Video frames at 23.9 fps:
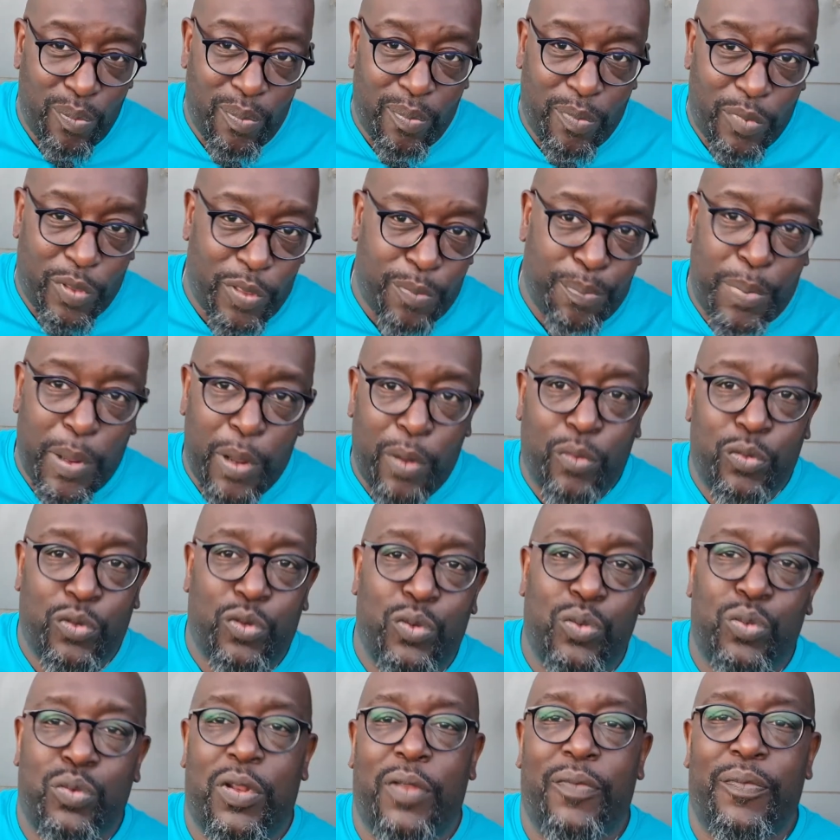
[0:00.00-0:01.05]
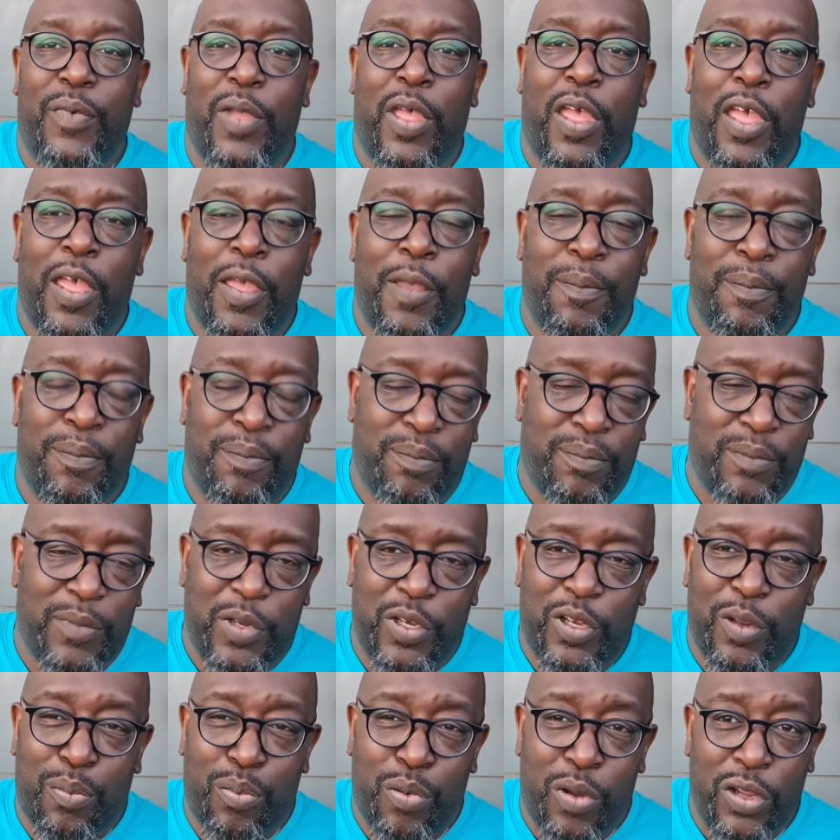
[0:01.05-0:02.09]
spiritual
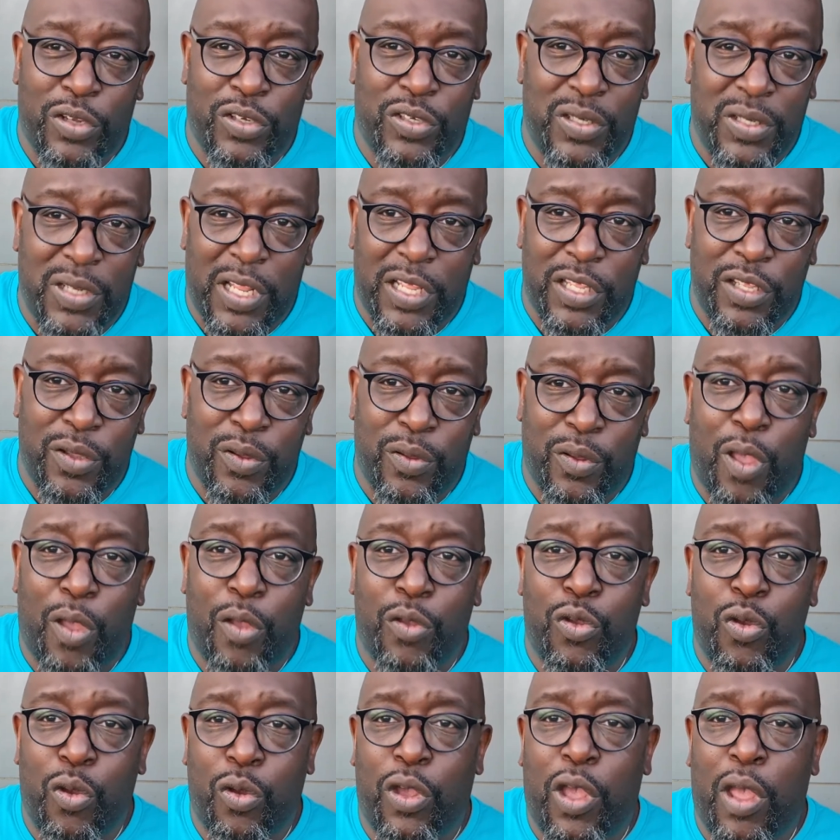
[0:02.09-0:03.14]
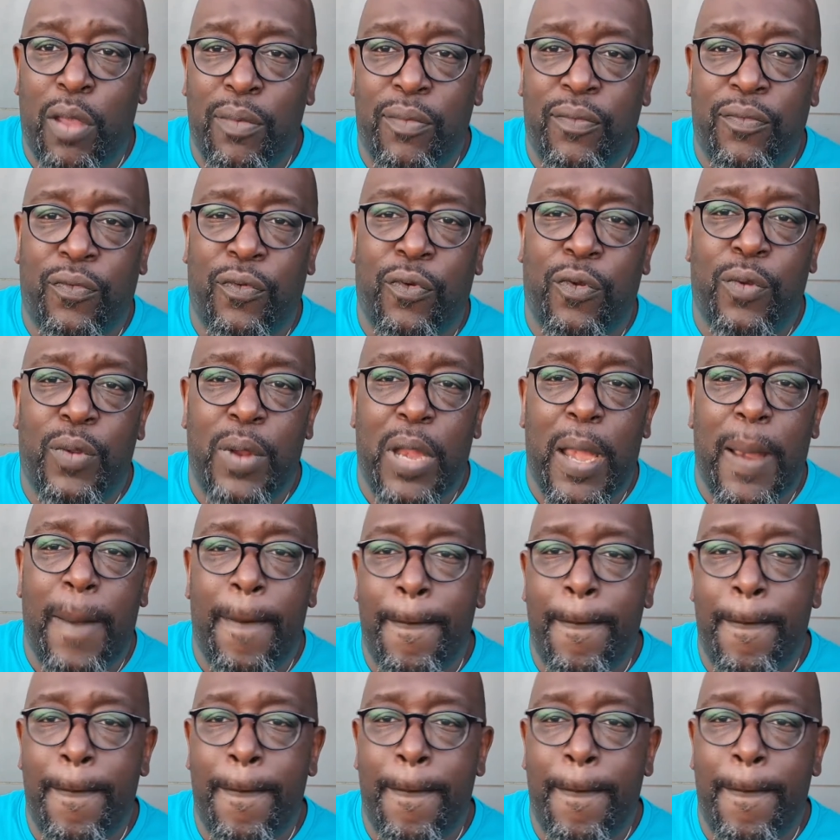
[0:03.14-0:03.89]
depression that you're going through.